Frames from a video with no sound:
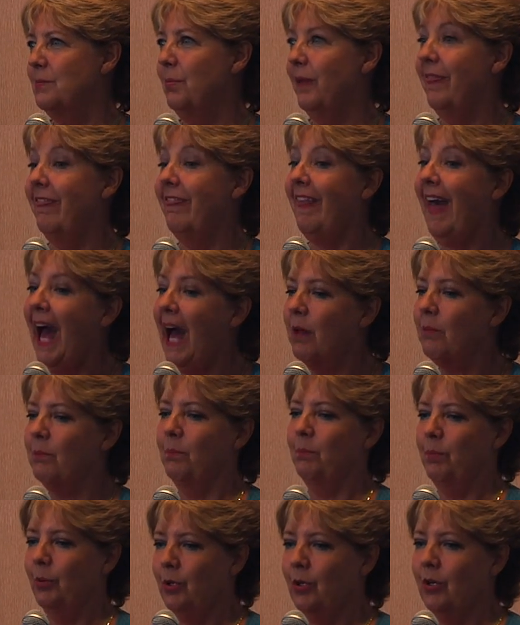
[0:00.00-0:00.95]
But
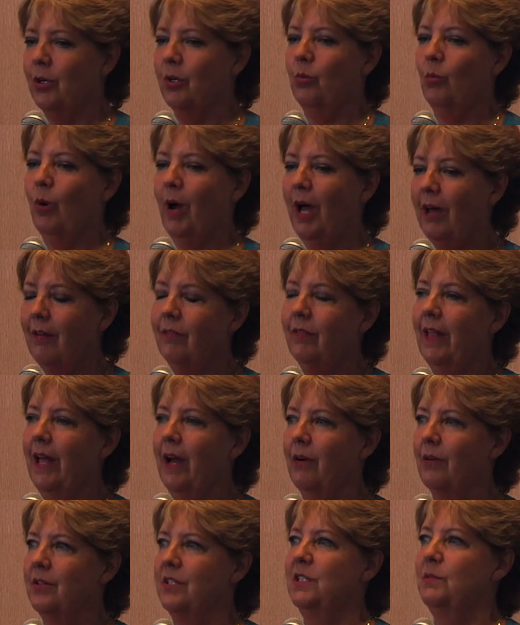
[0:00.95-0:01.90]
that book,
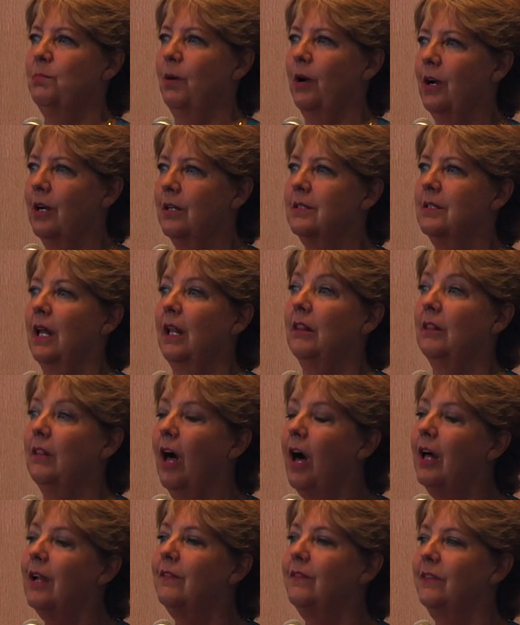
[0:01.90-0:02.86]
Wildflowers, sparked a
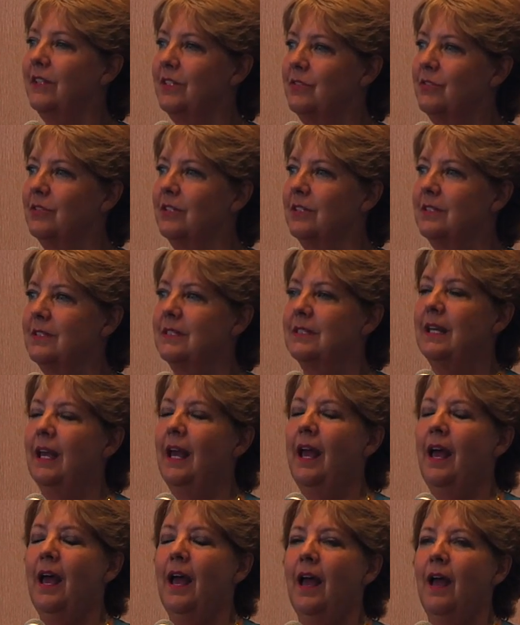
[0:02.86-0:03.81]
lot of interest
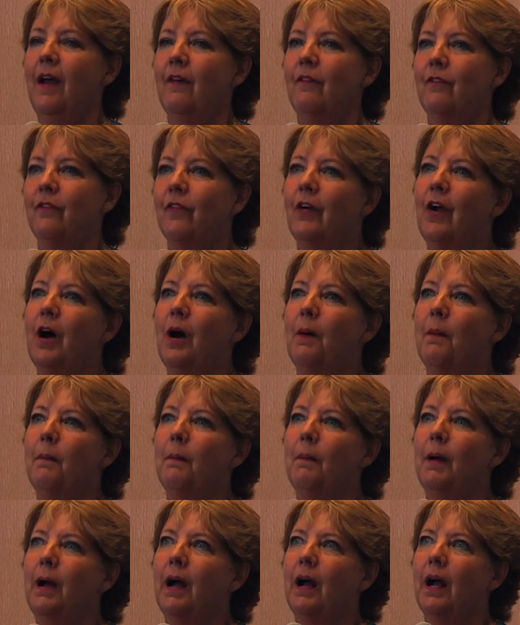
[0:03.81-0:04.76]

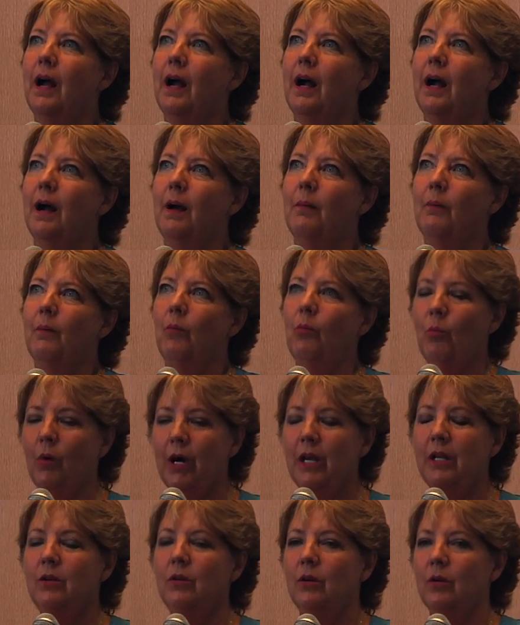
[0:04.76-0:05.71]
from um,
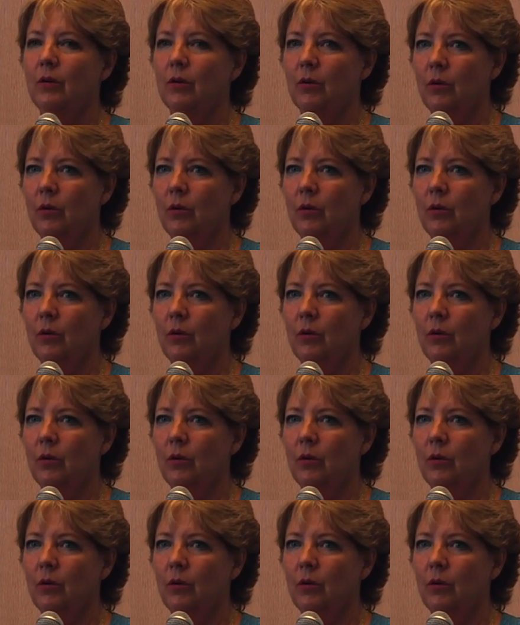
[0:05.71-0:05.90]
one